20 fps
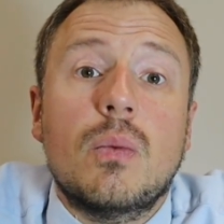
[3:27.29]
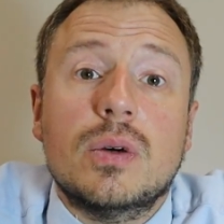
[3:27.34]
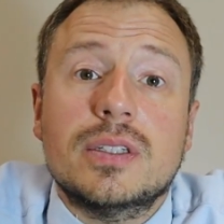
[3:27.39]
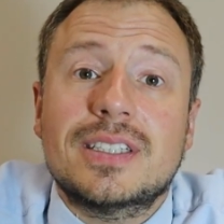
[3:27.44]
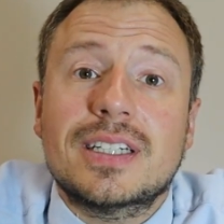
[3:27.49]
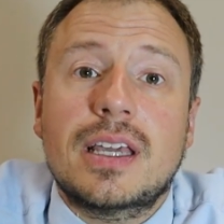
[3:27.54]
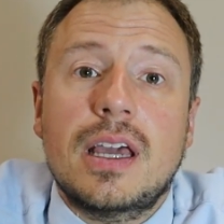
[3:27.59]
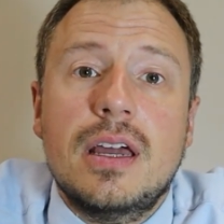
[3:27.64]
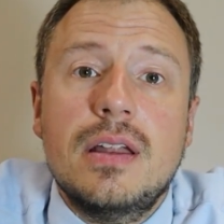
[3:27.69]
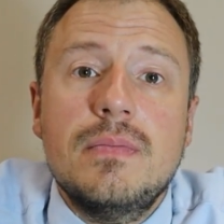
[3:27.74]

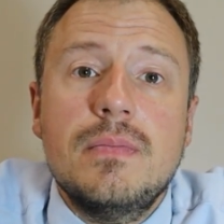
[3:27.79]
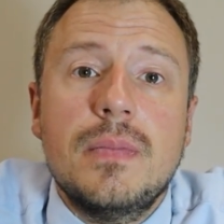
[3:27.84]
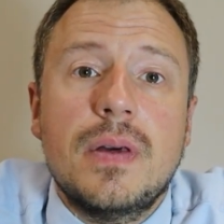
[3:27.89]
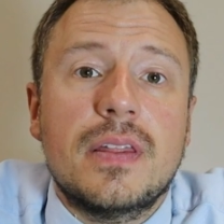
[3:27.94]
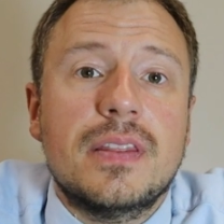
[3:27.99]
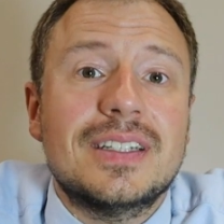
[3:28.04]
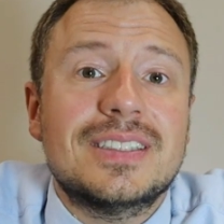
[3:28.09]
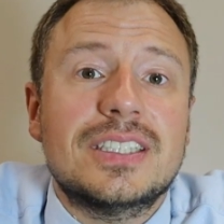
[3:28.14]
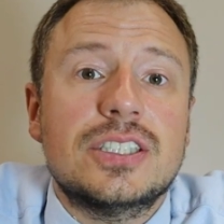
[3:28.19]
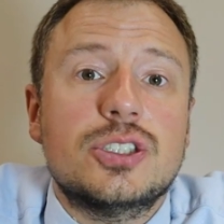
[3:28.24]
Once again,
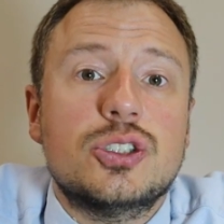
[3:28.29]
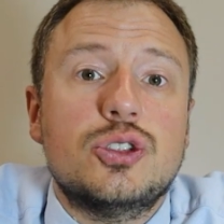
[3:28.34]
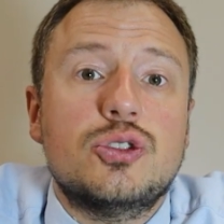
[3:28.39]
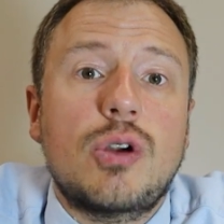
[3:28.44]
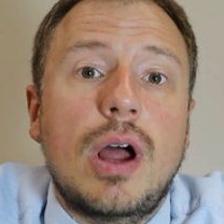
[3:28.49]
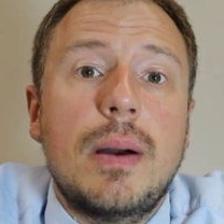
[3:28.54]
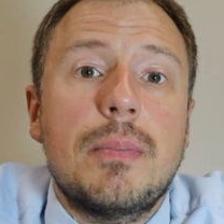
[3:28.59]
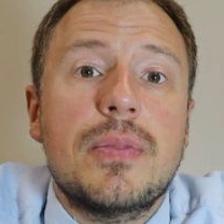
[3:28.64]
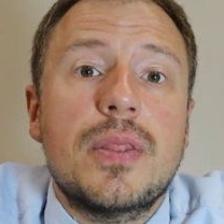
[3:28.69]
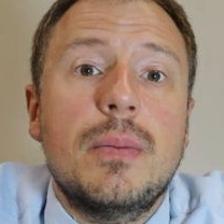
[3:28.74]
this is
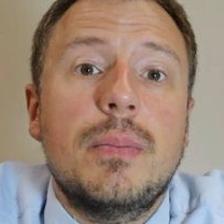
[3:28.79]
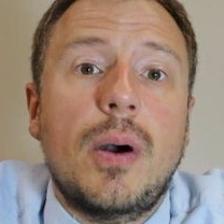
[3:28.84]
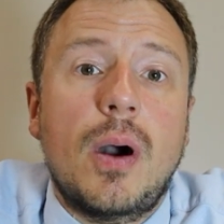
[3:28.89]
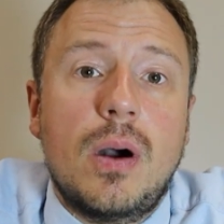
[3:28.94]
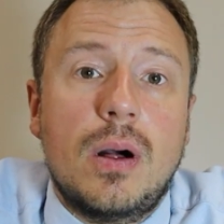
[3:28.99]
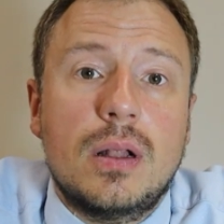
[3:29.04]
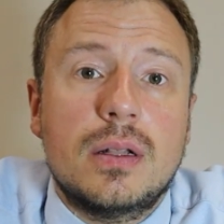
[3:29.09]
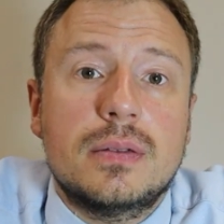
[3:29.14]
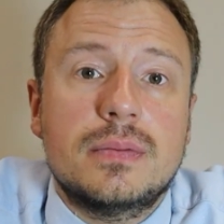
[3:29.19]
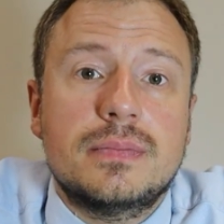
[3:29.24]
Drop the
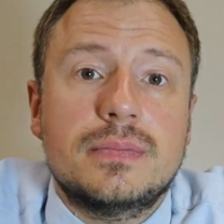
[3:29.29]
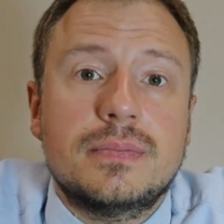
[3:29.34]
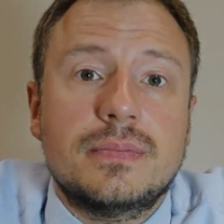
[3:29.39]
Ball.